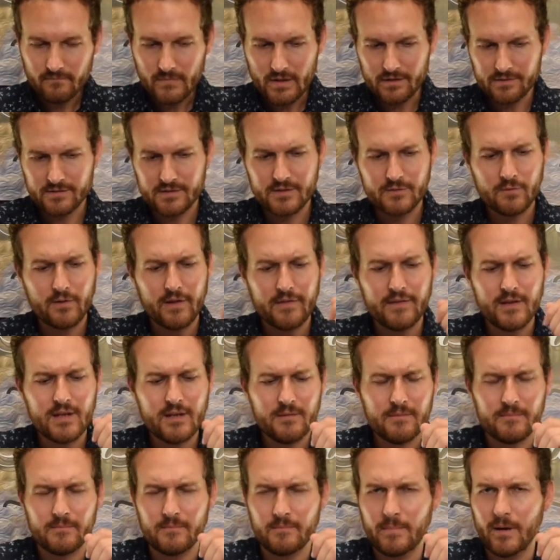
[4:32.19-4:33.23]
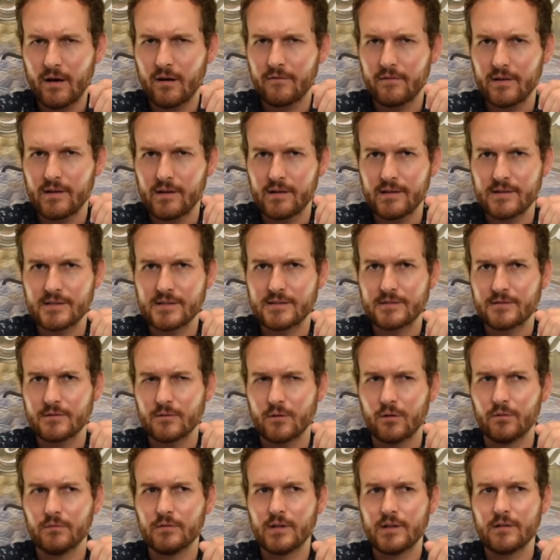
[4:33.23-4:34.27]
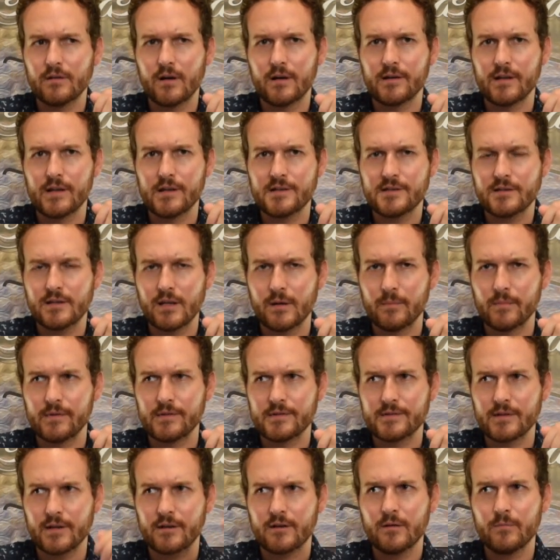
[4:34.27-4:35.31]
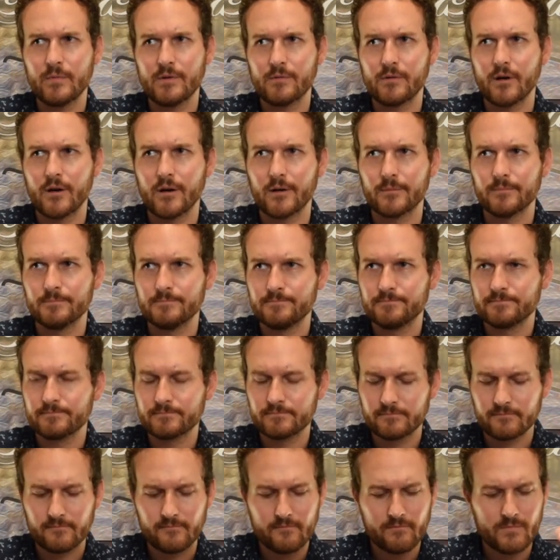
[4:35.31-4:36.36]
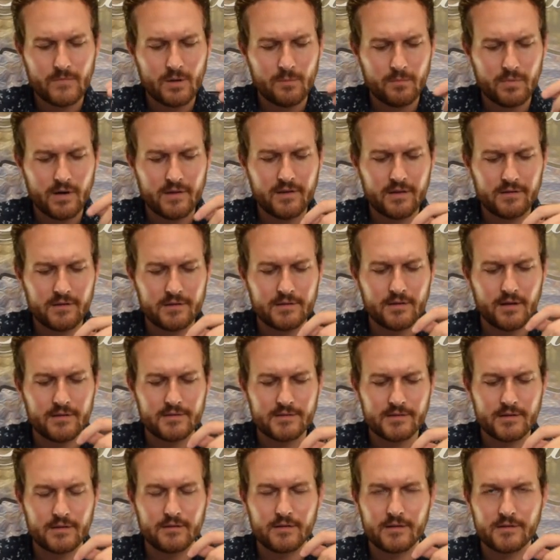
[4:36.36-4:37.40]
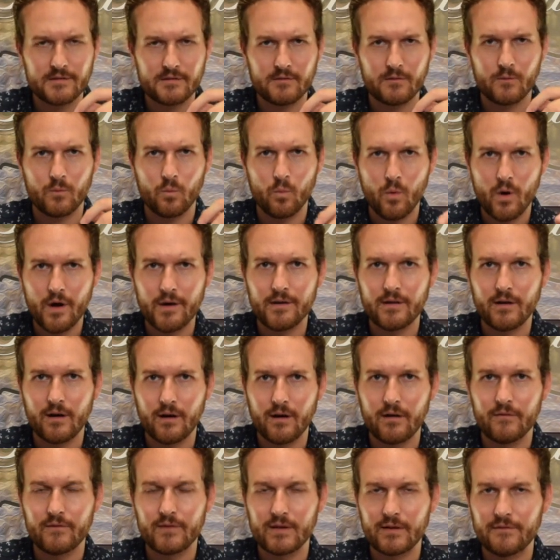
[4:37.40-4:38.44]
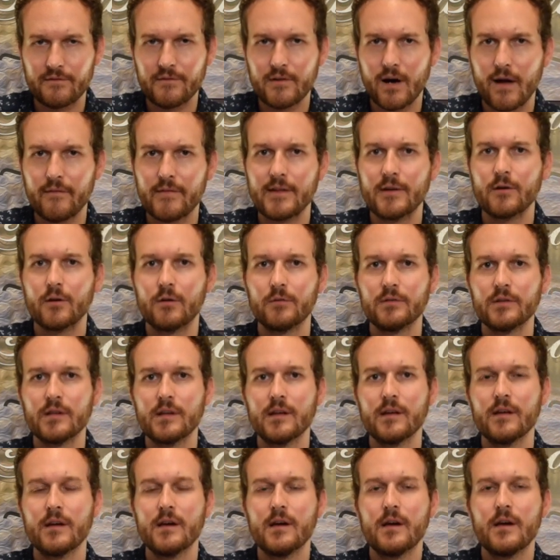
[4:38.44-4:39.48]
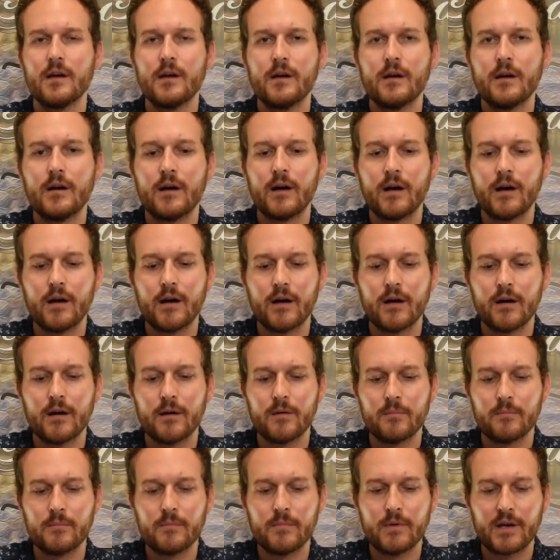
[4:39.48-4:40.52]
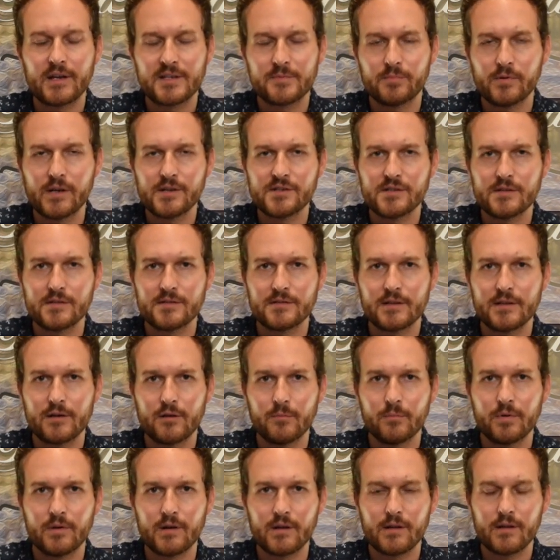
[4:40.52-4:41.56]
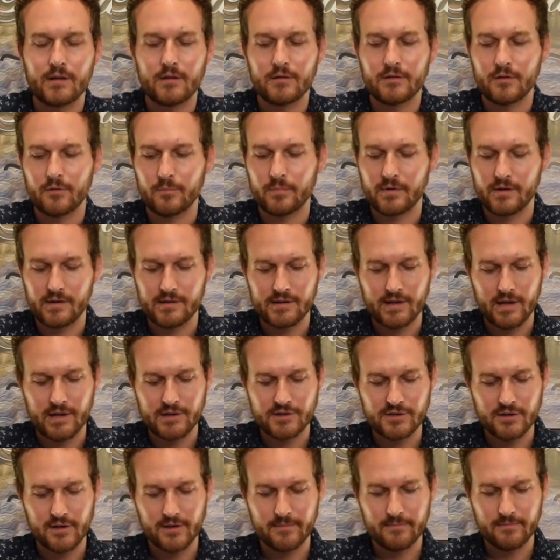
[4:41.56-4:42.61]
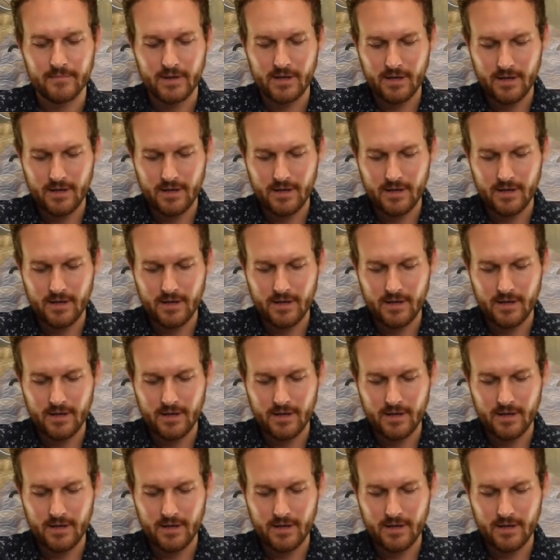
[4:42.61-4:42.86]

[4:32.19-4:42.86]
This is what I think Balvenie's only non-age statements. I could be wrong, but I think the TUN series are one of, if not the only, expressions they don't put an age on.